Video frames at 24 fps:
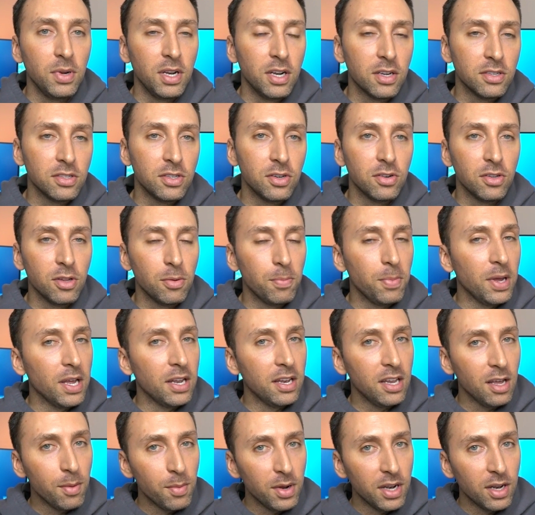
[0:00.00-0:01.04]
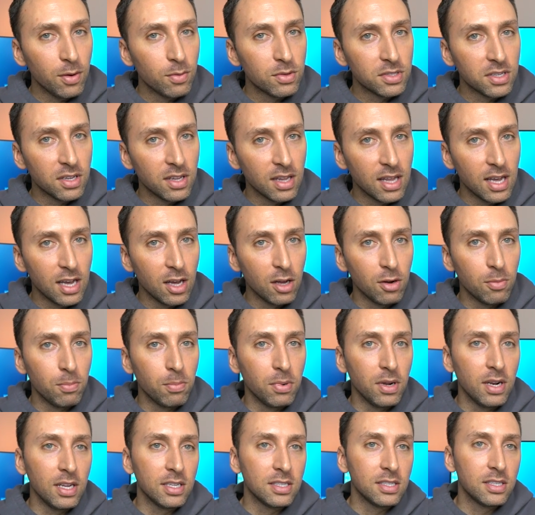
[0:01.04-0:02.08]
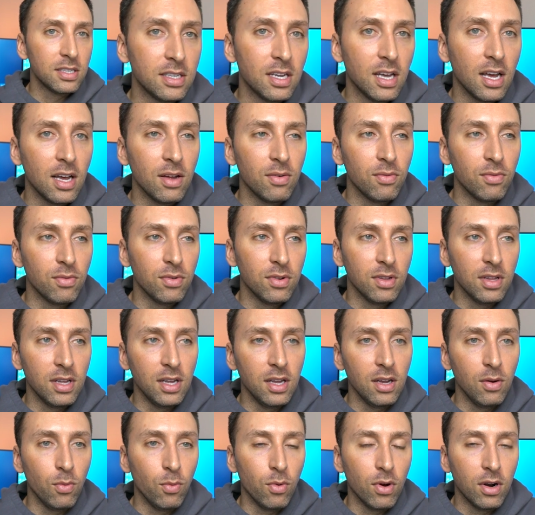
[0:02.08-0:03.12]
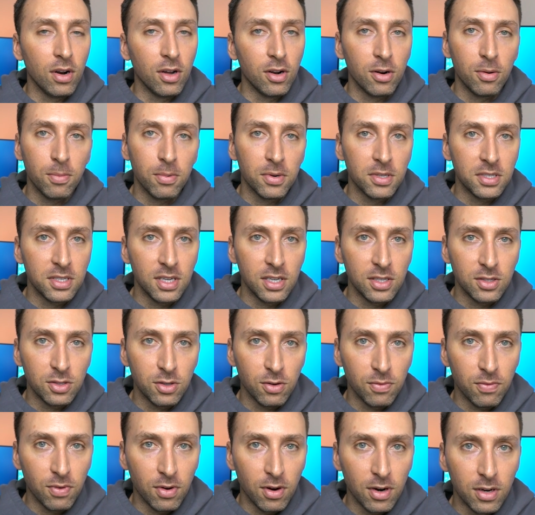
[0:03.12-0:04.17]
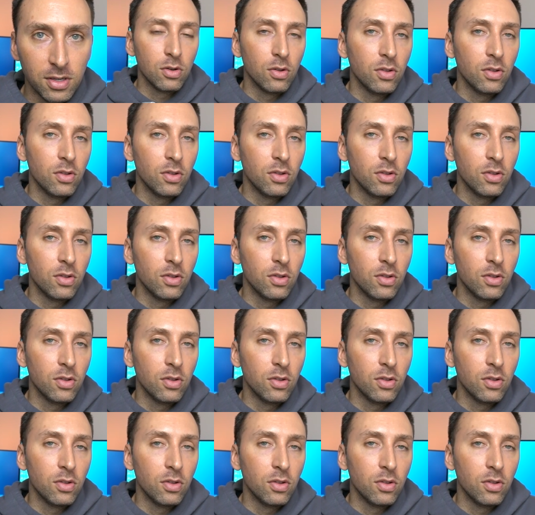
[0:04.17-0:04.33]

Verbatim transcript: Because during the pandemic it was allowed, but it's not really 100% so far.